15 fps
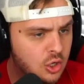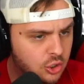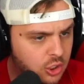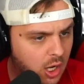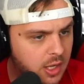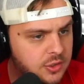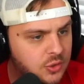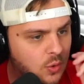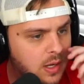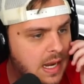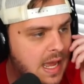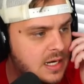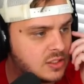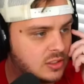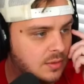Cutnoid
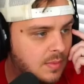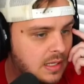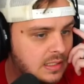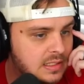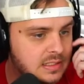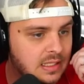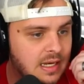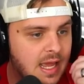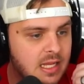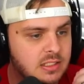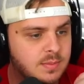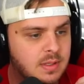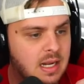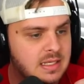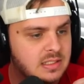actually made this
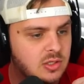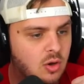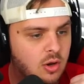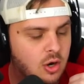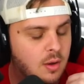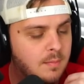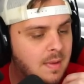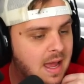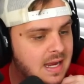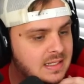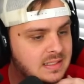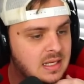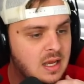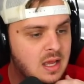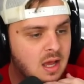announcement. I saw it on Max.